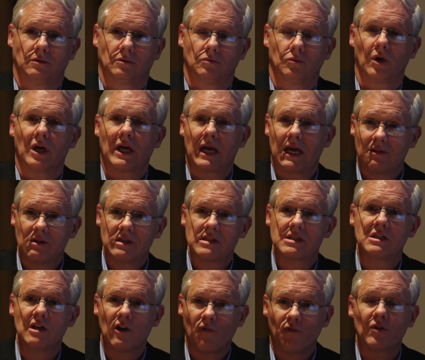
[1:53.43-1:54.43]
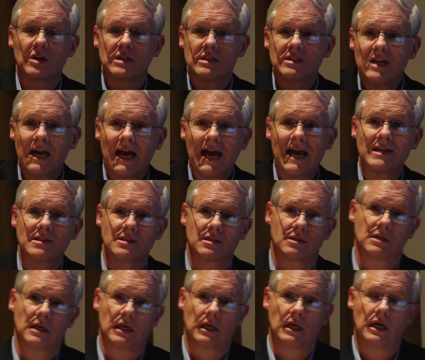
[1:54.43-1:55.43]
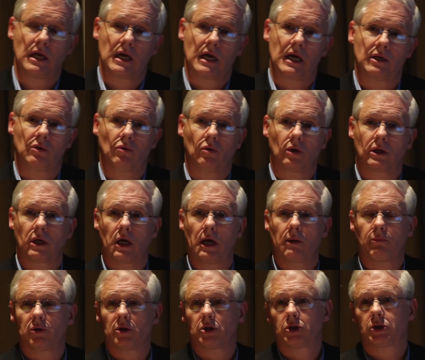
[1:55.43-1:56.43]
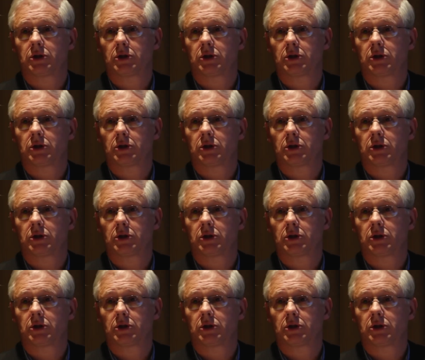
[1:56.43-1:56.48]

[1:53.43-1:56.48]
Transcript: where he had these different tasks that he had to accomplish.